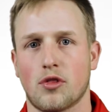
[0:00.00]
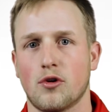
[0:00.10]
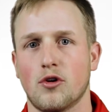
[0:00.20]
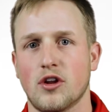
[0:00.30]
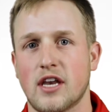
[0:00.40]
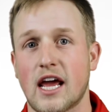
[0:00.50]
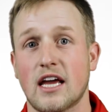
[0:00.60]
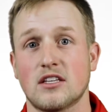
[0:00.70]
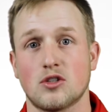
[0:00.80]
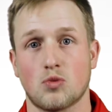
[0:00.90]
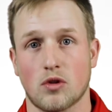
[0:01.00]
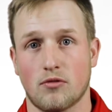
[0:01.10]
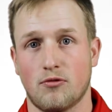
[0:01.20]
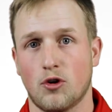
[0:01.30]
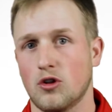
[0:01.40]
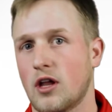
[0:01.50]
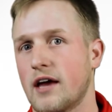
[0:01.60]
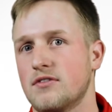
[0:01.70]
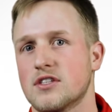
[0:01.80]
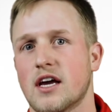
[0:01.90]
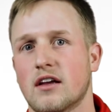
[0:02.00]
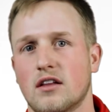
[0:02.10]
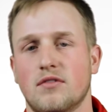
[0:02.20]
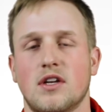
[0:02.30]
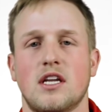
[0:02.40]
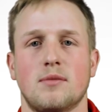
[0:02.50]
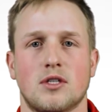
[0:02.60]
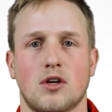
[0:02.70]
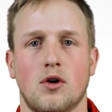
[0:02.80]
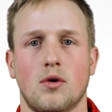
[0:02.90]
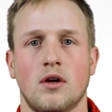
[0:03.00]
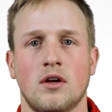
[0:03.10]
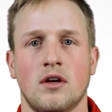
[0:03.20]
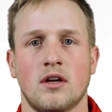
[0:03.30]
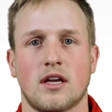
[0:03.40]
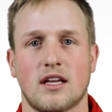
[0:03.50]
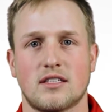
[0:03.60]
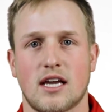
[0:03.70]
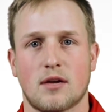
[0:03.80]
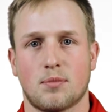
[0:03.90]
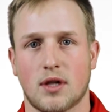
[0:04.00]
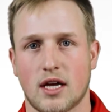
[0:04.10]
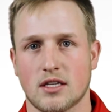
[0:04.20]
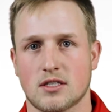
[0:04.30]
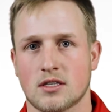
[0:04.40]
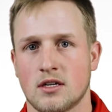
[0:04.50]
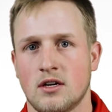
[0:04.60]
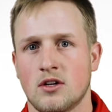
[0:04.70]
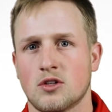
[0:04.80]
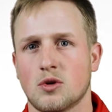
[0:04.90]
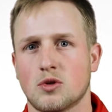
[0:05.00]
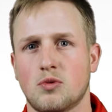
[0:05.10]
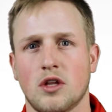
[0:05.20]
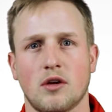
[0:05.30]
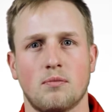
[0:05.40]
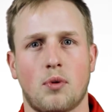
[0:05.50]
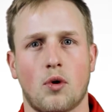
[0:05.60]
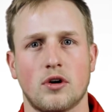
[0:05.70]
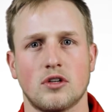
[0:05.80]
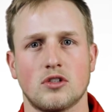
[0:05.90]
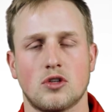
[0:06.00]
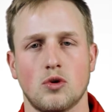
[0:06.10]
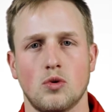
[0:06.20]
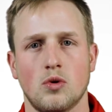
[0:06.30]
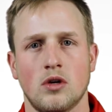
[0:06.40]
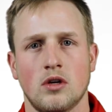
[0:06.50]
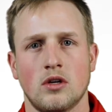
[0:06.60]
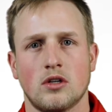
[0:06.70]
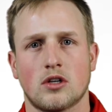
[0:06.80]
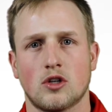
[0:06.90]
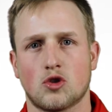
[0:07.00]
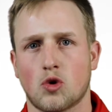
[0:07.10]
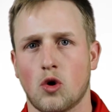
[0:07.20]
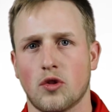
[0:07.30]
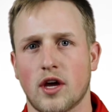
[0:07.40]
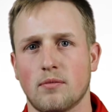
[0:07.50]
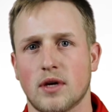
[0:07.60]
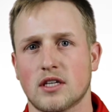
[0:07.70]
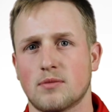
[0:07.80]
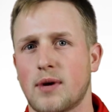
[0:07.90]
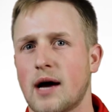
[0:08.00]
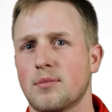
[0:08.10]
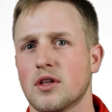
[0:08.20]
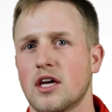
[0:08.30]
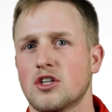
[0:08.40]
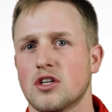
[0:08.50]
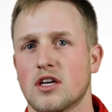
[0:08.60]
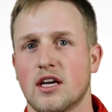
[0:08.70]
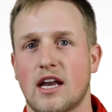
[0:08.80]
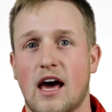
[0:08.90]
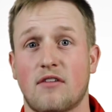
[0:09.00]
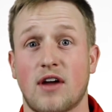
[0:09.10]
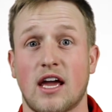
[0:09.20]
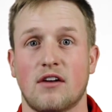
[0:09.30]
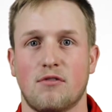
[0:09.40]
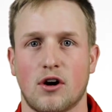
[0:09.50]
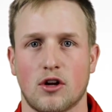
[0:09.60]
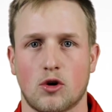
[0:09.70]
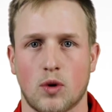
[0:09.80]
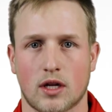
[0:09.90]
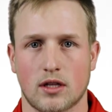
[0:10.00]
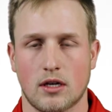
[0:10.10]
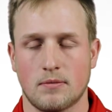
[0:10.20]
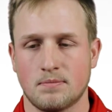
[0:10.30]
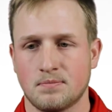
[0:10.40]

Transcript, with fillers: to 30 days is where the full life cycle of a nematode can take place. So it's really important to control them because a population can get out of hand very quickly.